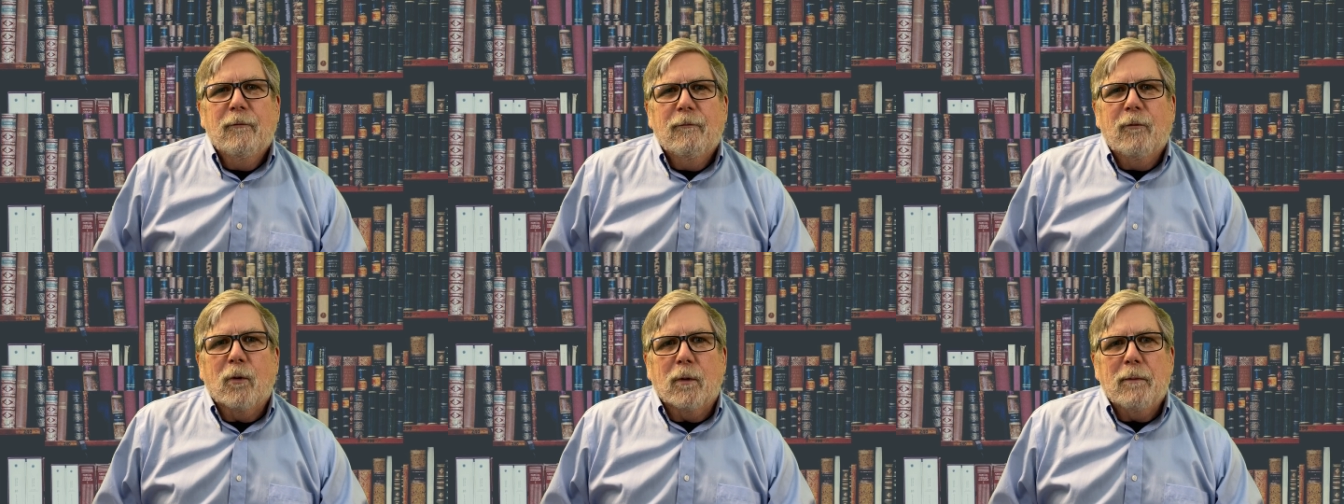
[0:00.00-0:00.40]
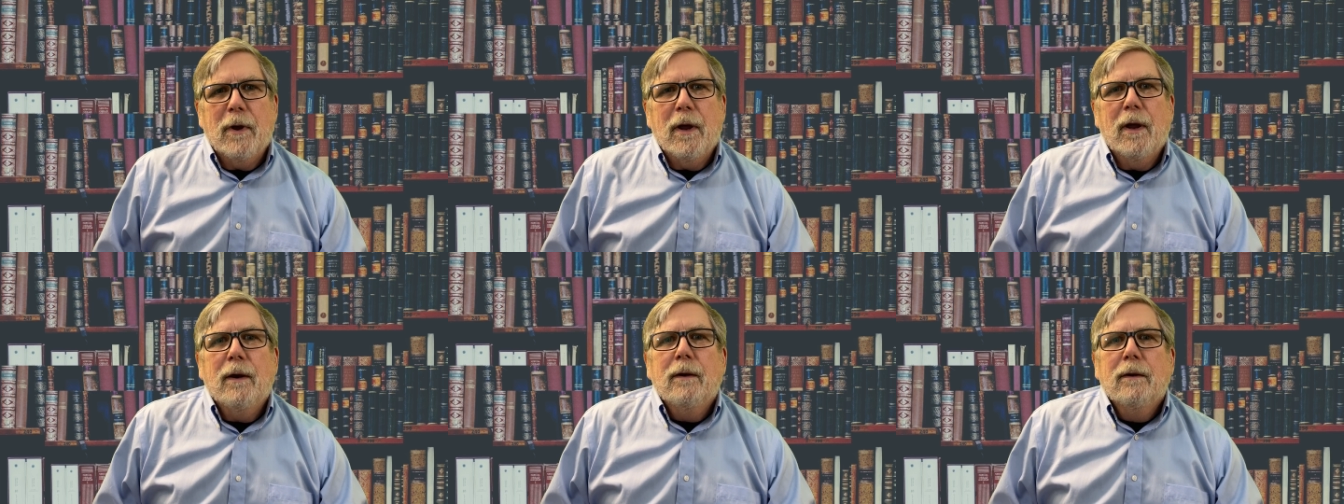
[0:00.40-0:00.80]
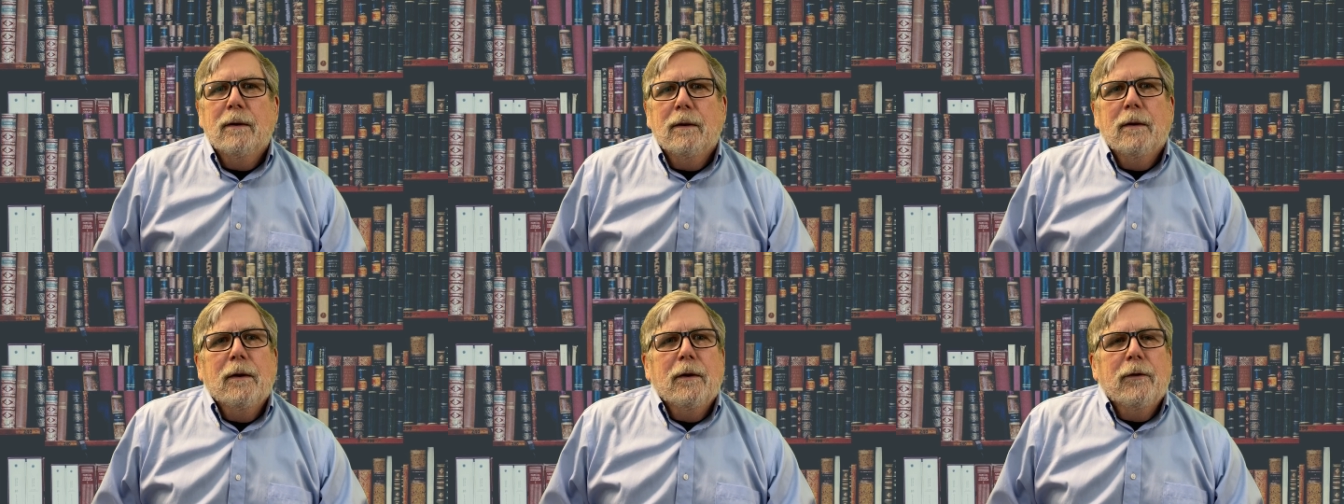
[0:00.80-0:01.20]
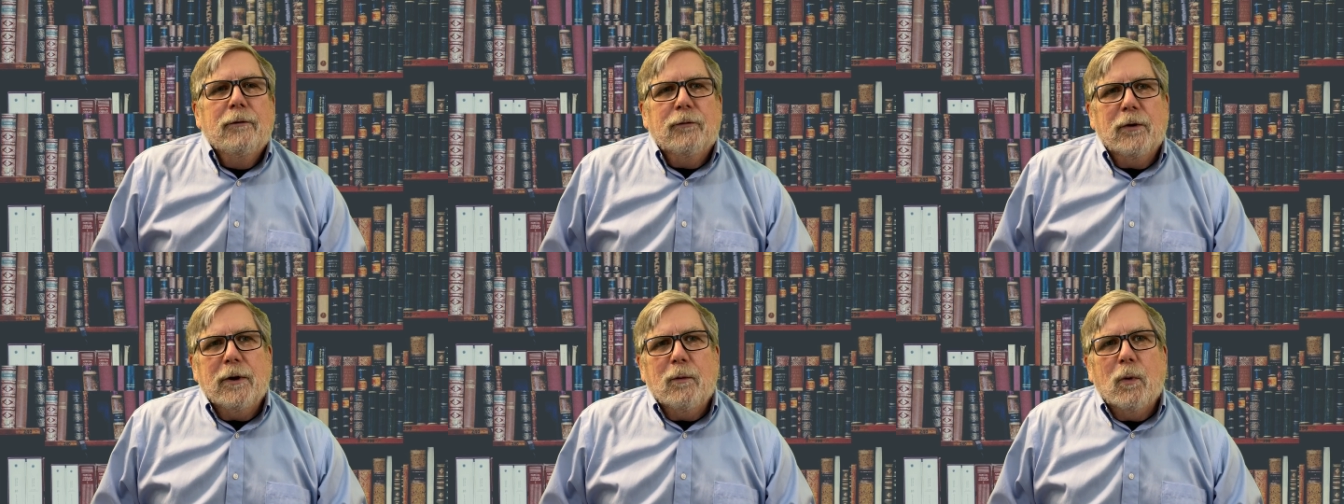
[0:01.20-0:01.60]
format.
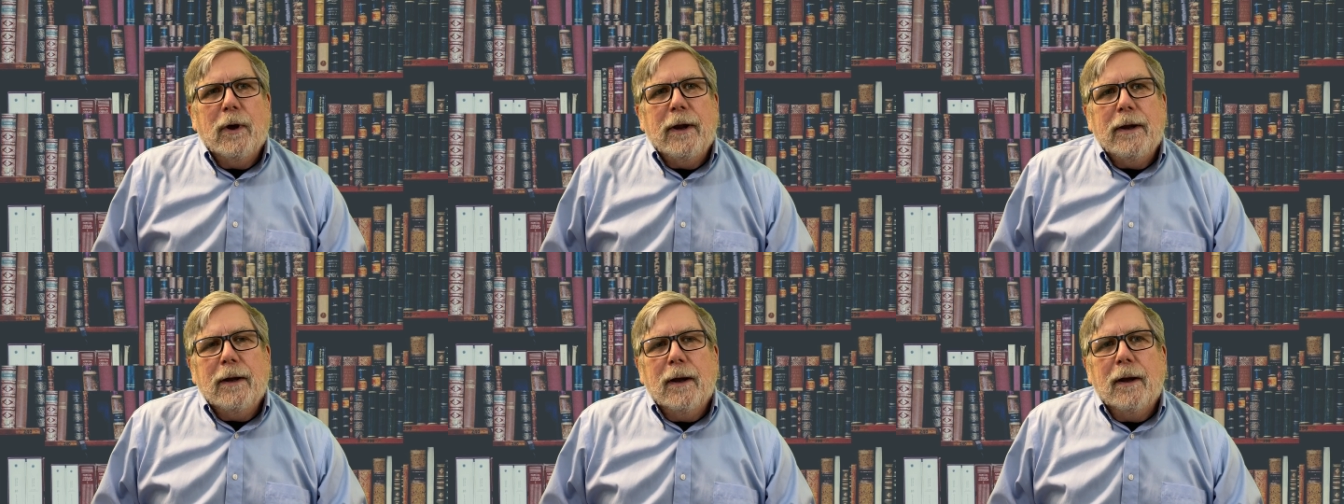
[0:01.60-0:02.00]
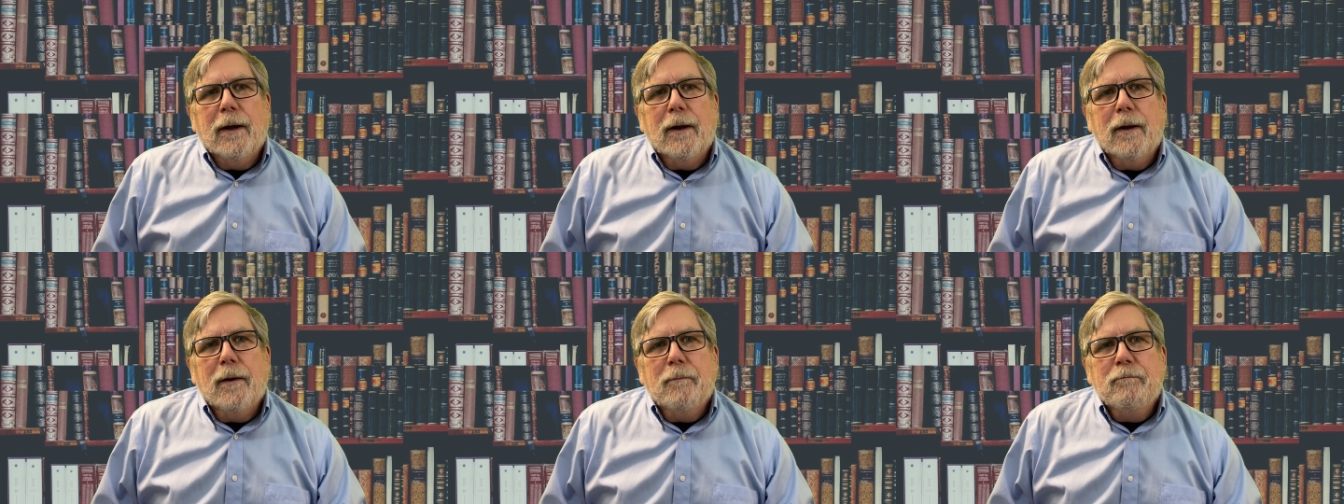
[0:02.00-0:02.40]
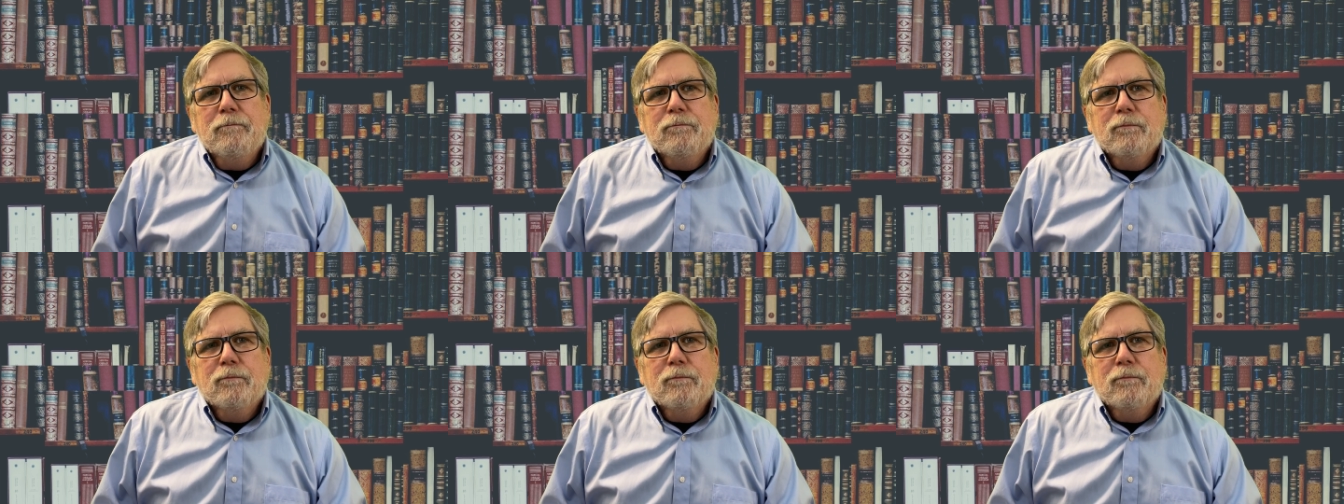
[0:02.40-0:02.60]
So anyway, um,